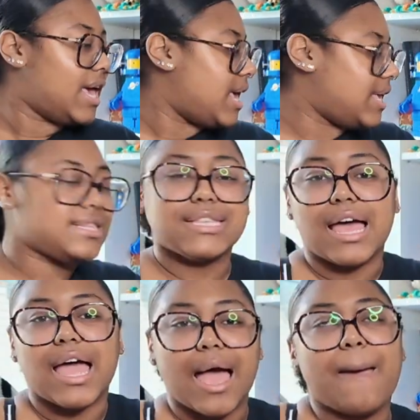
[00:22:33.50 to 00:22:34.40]
It's
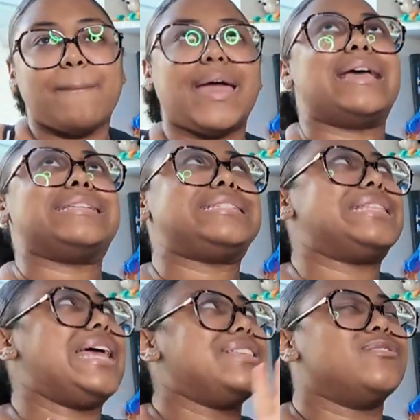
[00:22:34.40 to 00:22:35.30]
a hot mess.
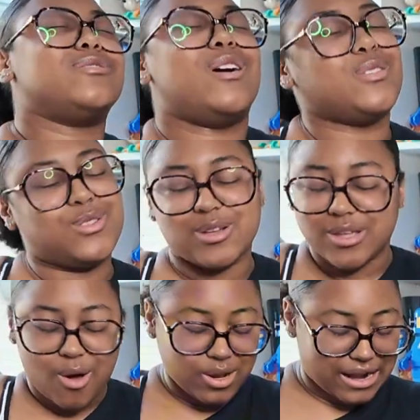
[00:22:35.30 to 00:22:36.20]
Like, there's
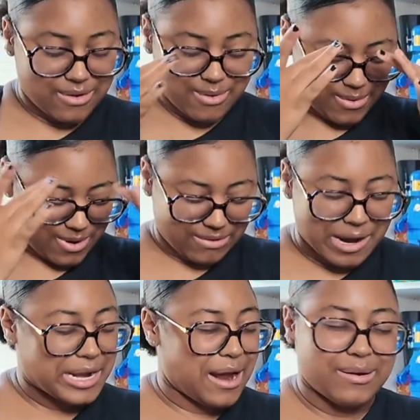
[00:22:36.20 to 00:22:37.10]
a whole lot going on
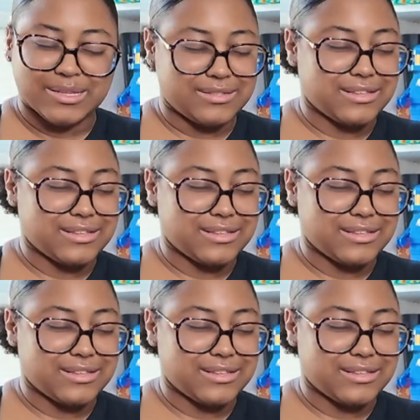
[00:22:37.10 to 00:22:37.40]
right now.